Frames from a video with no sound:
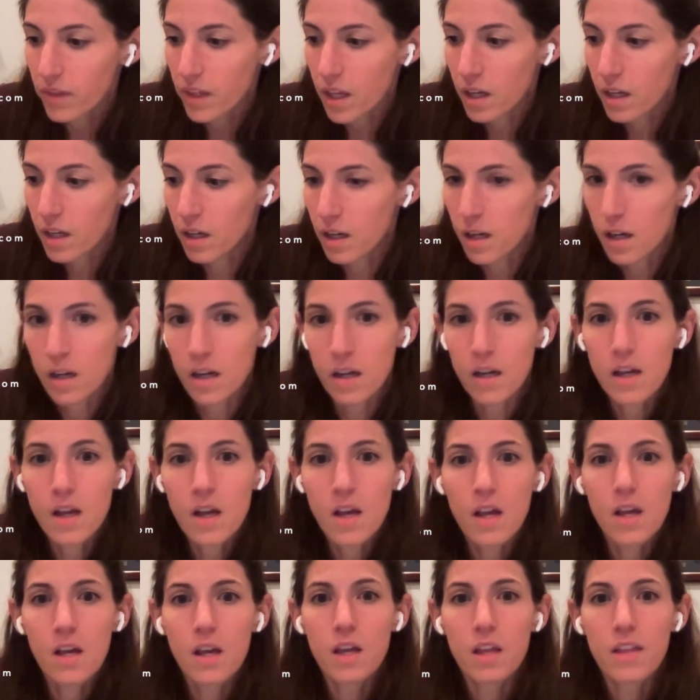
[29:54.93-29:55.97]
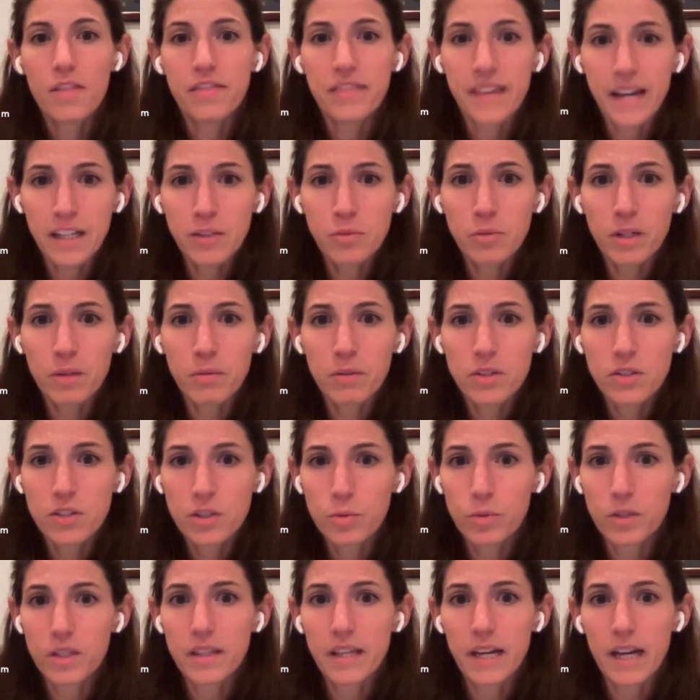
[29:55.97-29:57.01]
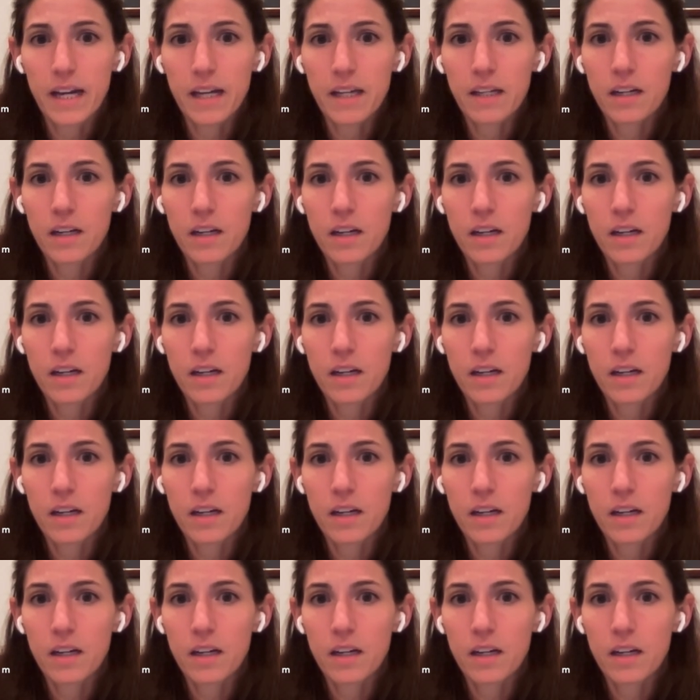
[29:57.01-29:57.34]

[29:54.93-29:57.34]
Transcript: That's what I would do with that.